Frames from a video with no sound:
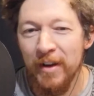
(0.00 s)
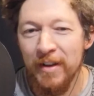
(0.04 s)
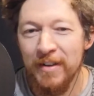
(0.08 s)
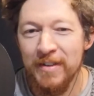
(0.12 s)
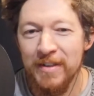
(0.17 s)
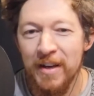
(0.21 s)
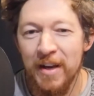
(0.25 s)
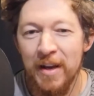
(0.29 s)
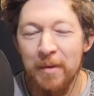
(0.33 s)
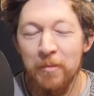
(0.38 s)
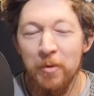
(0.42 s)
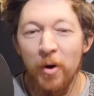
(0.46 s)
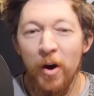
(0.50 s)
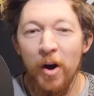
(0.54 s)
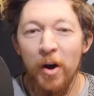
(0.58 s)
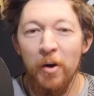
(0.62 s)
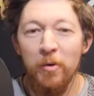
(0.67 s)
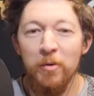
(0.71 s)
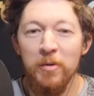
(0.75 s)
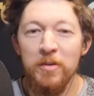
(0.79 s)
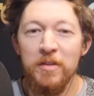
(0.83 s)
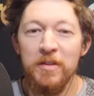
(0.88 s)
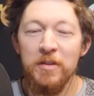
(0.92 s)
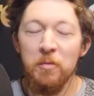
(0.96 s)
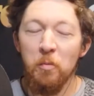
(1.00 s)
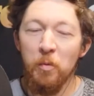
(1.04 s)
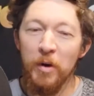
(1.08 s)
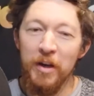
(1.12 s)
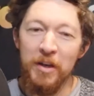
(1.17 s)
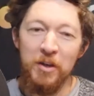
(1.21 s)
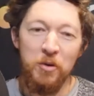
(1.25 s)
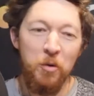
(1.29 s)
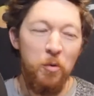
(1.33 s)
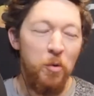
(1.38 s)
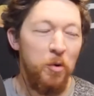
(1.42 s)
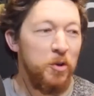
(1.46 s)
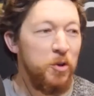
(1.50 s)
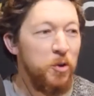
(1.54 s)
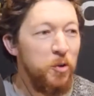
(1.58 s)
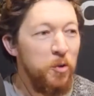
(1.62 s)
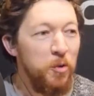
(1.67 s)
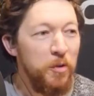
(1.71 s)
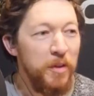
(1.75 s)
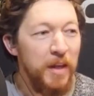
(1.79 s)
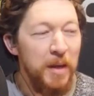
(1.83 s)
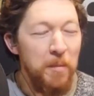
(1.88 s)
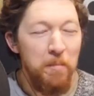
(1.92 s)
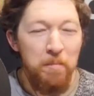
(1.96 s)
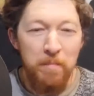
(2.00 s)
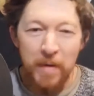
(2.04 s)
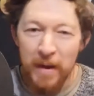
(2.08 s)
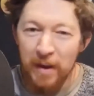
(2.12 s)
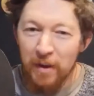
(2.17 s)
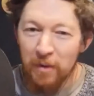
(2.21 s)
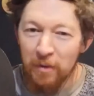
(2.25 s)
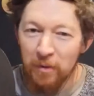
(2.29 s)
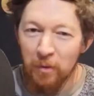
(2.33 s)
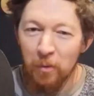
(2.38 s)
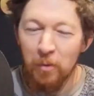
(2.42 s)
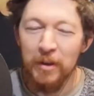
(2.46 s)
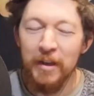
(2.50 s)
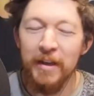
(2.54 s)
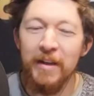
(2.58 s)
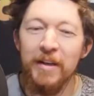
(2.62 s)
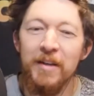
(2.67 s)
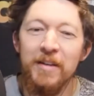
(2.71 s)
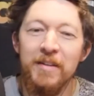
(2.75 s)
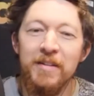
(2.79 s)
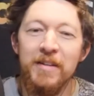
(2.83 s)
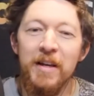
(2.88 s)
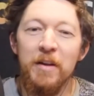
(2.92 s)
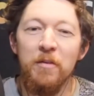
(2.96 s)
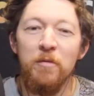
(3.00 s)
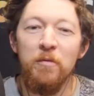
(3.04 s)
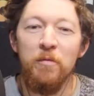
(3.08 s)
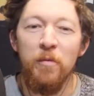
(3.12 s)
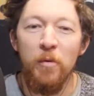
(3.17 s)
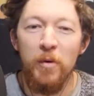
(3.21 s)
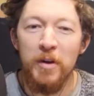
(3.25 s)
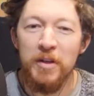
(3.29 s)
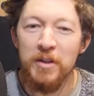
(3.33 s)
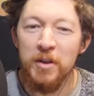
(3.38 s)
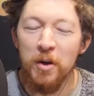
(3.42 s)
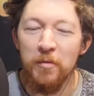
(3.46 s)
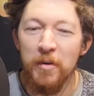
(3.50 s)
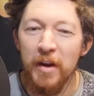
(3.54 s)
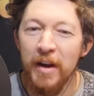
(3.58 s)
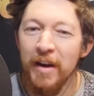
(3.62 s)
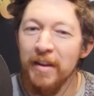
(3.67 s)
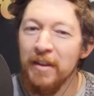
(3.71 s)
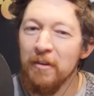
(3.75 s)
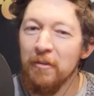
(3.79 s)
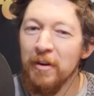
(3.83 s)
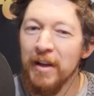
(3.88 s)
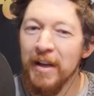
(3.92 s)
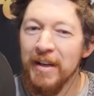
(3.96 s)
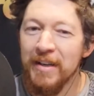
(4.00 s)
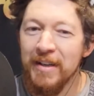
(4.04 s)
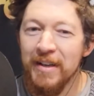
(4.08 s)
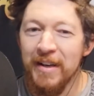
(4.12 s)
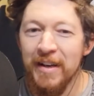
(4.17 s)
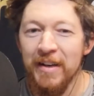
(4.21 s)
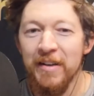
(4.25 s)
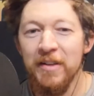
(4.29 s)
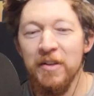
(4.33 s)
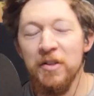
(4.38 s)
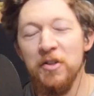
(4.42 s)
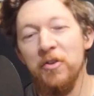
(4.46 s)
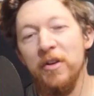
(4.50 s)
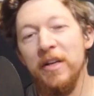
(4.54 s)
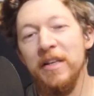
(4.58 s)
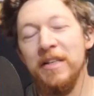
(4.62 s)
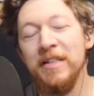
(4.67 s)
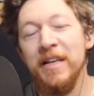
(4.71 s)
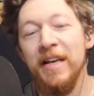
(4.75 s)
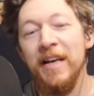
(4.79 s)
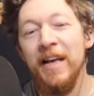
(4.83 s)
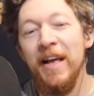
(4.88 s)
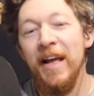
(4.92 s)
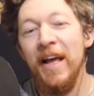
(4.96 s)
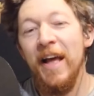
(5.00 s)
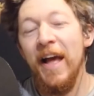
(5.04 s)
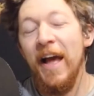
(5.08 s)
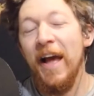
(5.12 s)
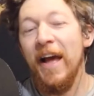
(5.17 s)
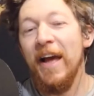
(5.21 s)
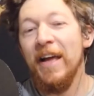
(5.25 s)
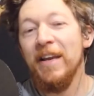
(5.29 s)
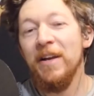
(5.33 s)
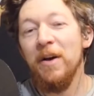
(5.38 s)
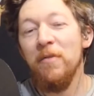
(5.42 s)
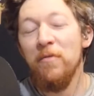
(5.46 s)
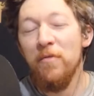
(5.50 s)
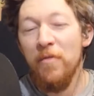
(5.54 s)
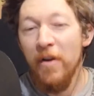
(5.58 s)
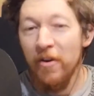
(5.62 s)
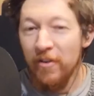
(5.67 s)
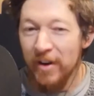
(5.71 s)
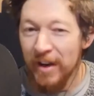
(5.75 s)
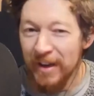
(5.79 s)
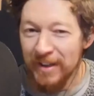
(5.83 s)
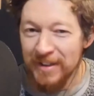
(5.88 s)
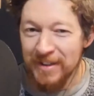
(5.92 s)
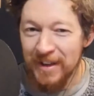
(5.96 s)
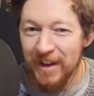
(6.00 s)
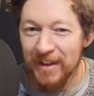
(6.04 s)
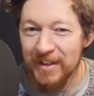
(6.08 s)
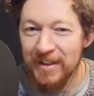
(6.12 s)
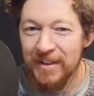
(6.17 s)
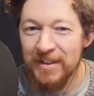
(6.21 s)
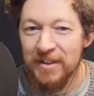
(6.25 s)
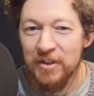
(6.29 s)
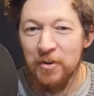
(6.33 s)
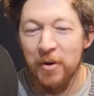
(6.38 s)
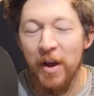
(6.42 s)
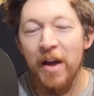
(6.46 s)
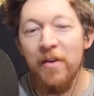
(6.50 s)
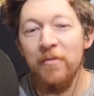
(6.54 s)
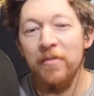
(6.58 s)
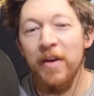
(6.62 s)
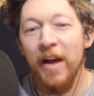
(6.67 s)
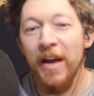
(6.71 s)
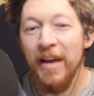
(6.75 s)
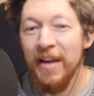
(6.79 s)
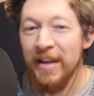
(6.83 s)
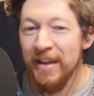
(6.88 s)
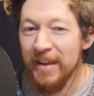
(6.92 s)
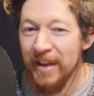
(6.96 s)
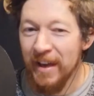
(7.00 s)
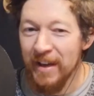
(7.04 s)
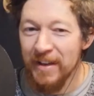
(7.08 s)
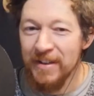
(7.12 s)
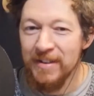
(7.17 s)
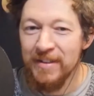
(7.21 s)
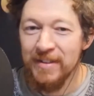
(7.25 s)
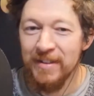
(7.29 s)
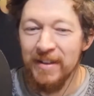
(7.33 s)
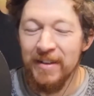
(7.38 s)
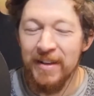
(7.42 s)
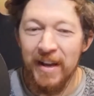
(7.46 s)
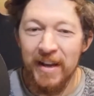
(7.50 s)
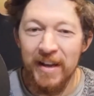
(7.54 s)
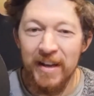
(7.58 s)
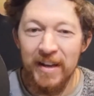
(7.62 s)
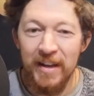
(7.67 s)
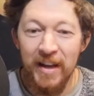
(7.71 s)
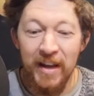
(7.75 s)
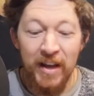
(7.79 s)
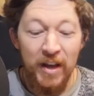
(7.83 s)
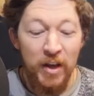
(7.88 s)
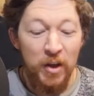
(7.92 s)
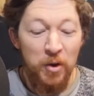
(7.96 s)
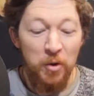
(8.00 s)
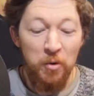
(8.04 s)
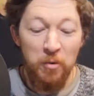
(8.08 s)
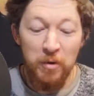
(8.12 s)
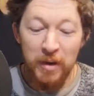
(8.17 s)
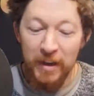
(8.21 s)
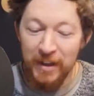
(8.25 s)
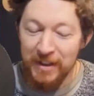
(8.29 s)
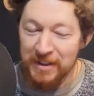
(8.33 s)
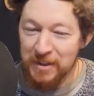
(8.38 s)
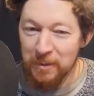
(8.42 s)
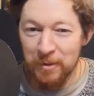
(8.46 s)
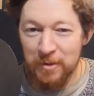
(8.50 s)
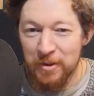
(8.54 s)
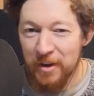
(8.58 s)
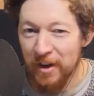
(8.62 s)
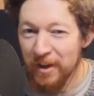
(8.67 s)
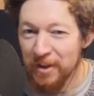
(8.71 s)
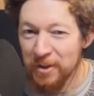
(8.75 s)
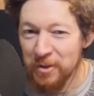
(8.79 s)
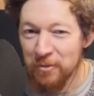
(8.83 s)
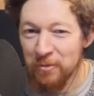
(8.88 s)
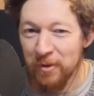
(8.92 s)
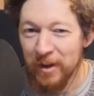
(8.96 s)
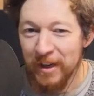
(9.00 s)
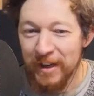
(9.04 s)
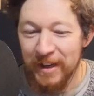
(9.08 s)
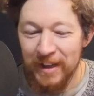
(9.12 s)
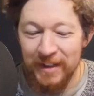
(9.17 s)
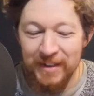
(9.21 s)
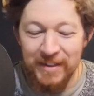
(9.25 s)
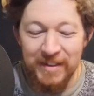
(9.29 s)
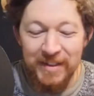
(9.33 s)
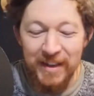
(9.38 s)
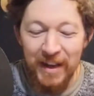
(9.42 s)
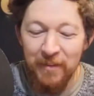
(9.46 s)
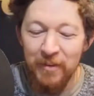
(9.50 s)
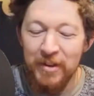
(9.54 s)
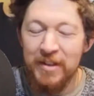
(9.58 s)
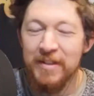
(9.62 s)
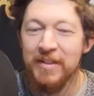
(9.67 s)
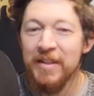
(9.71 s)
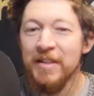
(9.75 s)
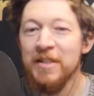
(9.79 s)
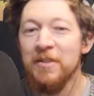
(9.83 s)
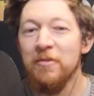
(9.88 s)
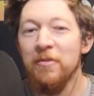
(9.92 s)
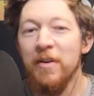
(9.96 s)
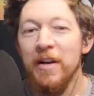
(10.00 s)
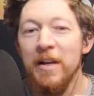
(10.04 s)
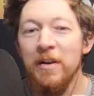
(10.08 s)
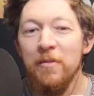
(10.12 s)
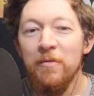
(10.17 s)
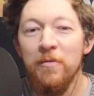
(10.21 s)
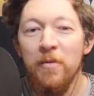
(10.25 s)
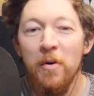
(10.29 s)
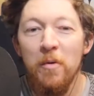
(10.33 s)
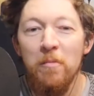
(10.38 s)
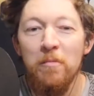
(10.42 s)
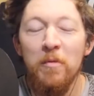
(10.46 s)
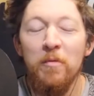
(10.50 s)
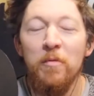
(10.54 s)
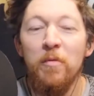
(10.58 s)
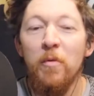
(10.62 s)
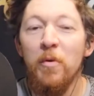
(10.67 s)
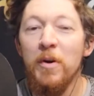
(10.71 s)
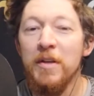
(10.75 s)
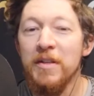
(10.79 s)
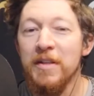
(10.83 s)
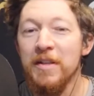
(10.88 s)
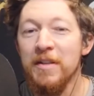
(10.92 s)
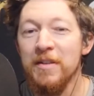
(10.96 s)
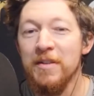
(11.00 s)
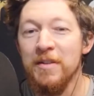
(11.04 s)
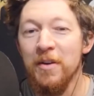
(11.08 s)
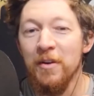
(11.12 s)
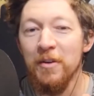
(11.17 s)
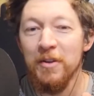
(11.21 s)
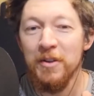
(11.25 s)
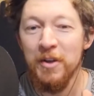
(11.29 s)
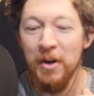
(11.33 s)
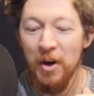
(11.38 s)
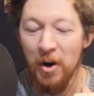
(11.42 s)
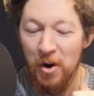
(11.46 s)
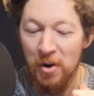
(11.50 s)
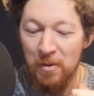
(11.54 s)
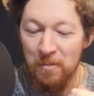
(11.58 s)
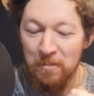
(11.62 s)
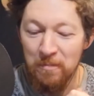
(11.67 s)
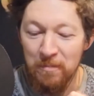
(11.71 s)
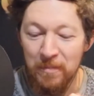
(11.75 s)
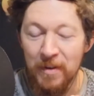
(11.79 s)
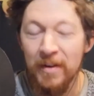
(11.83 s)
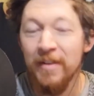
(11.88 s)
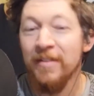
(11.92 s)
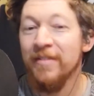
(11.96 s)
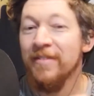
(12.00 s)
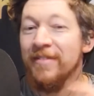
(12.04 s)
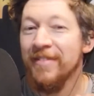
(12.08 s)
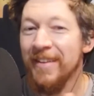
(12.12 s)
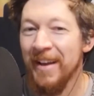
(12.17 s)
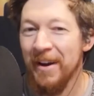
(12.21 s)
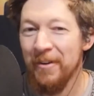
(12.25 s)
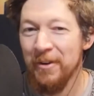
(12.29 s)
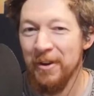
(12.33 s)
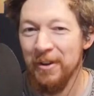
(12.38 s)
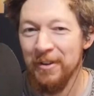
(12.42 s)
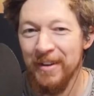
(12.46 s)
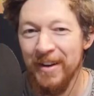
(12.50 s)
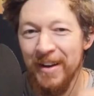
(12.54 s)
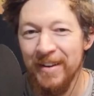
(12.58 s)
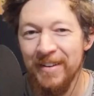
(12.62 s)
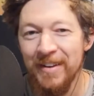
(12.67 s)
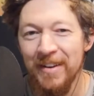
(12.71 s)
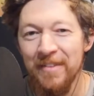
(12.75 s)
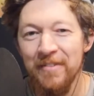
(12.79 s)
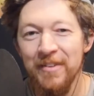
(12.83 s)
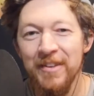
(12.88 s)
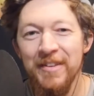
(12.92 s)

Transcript: I am your host. We talk to the big thought leaders in voiceover and the related industries, and I'm very excited to have a guest today who needs no introduction, really. It's David Ciccarelli from Voices.com. How are you today, David?